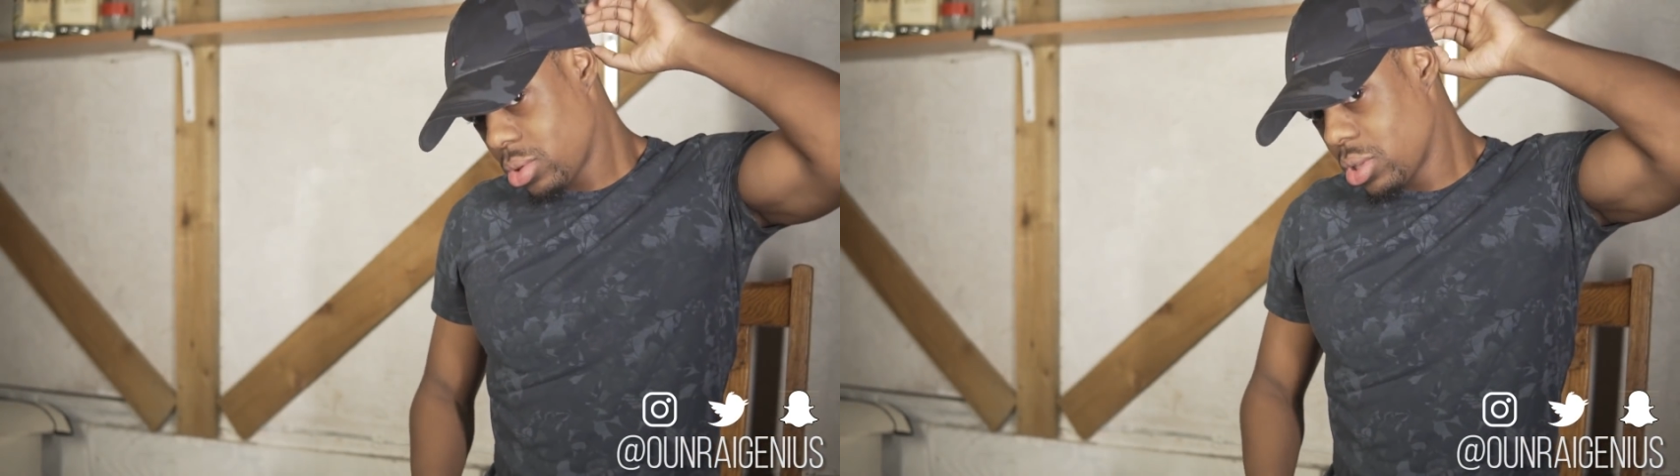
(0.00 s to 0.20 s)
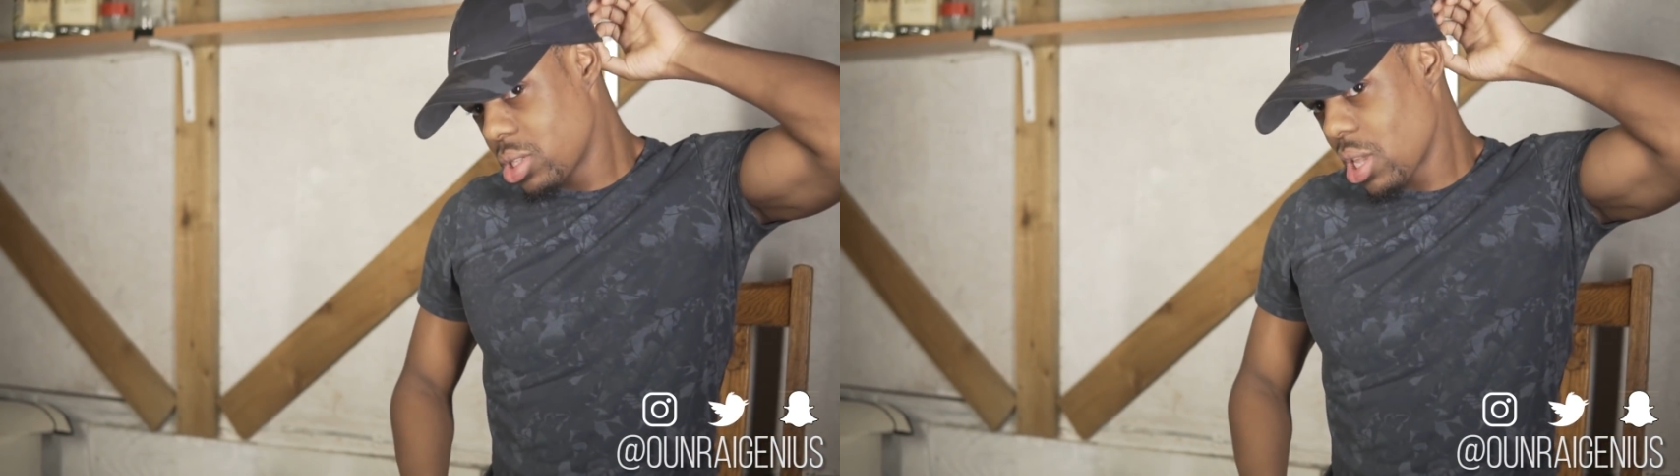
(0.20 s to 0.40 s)

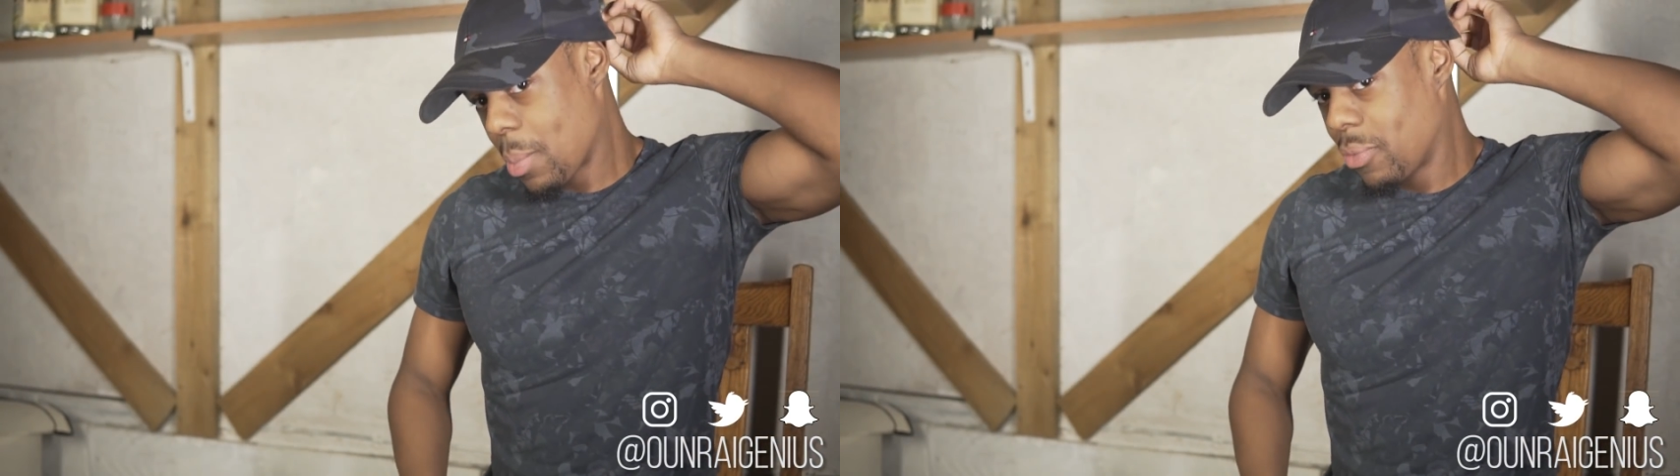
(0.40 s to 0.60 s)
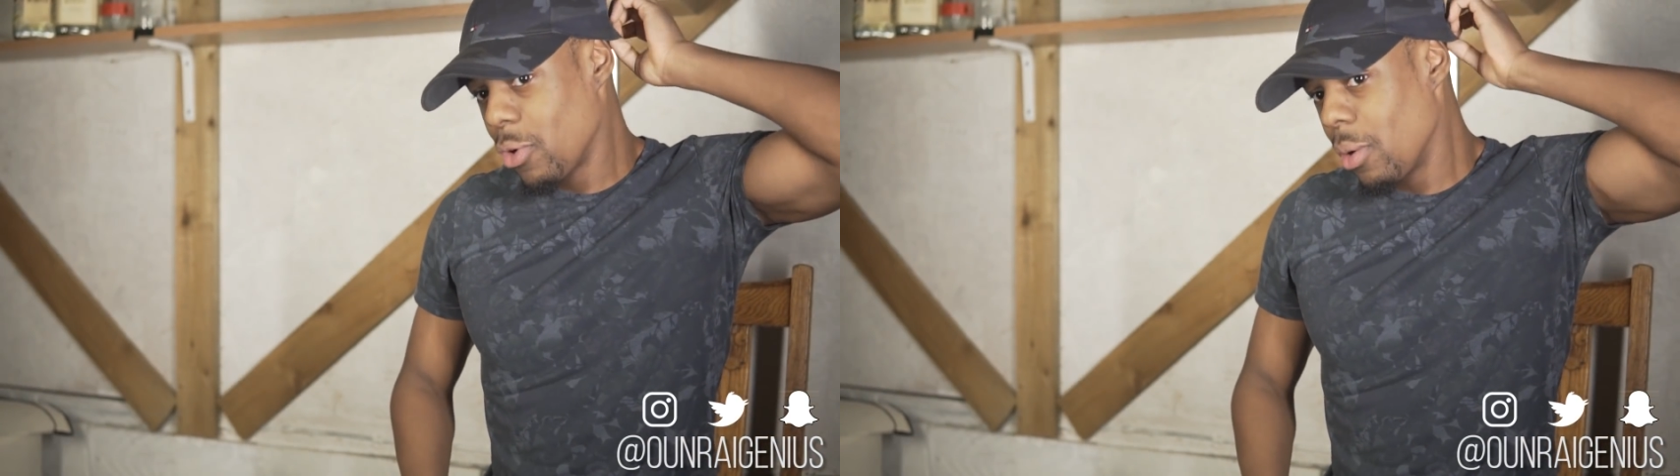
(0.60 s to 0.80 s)
This
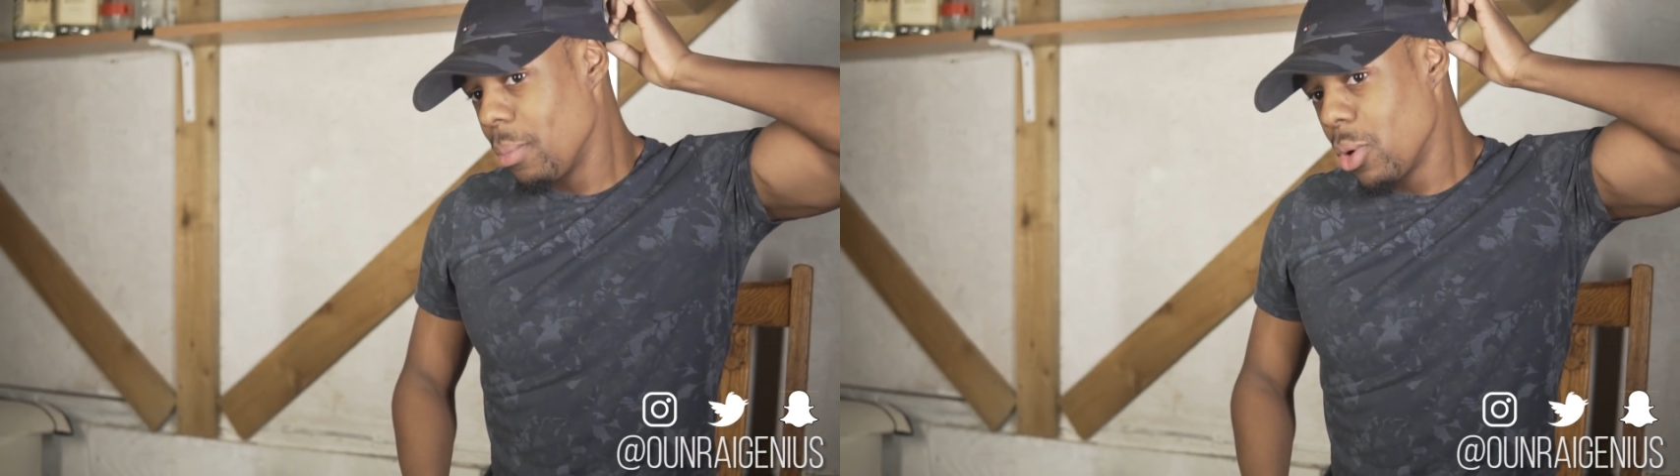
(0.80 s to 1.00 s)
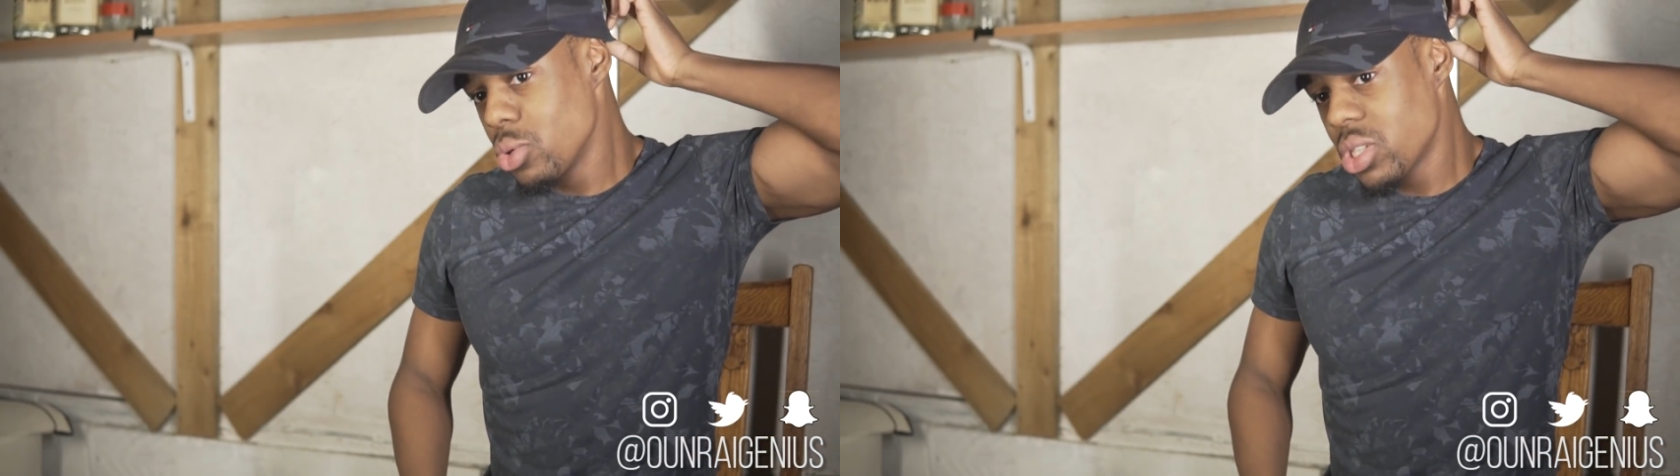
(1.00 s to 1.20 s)
time we've got
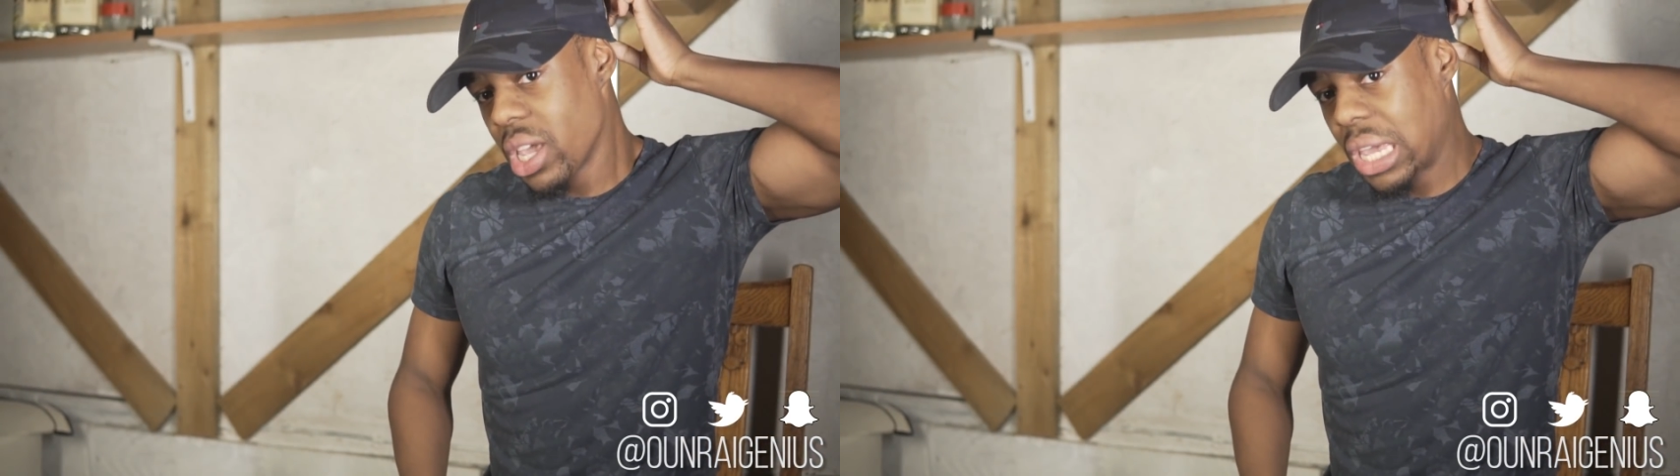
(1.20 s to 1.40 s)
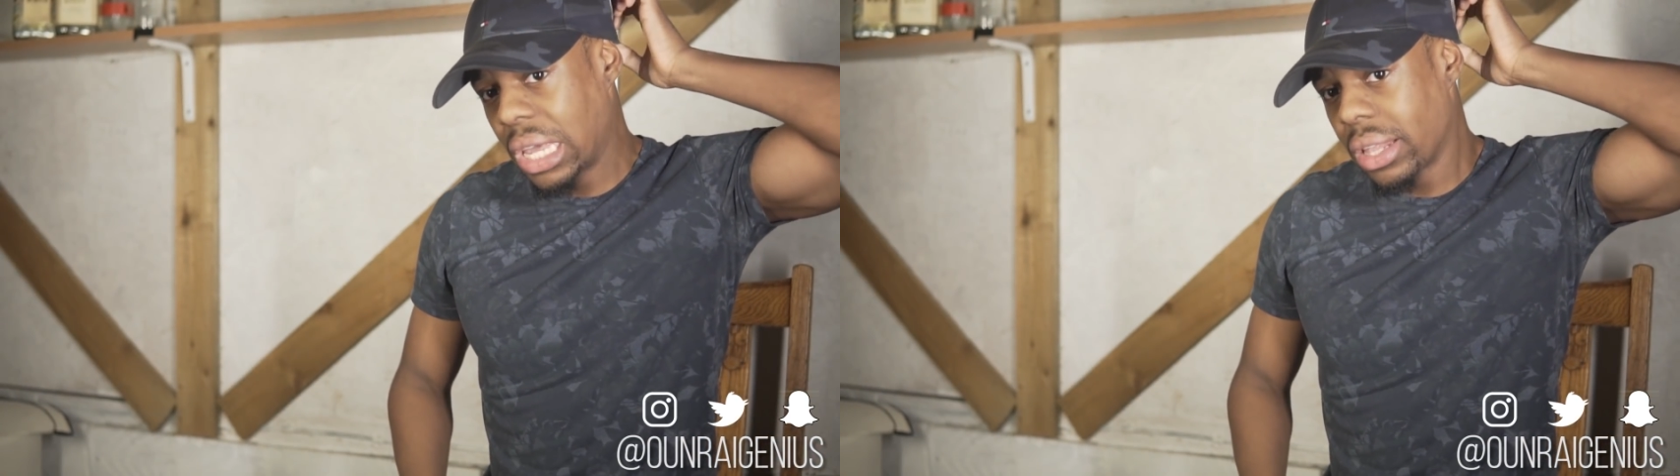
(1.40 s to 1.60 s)
Most
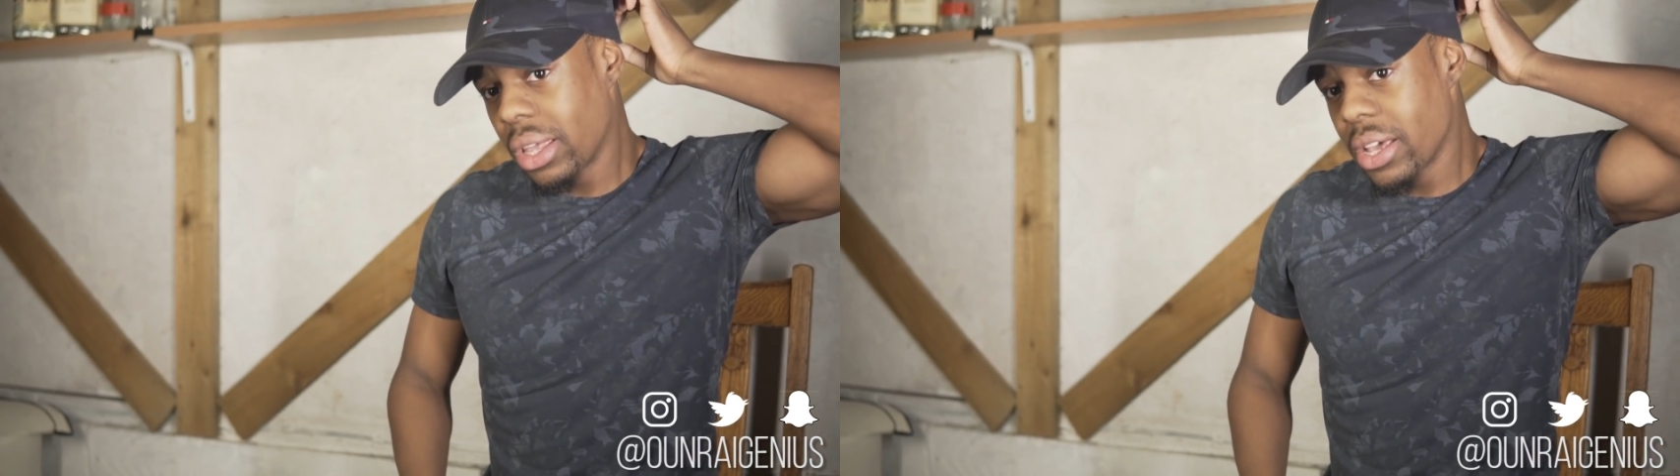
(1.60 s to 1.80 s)
Hated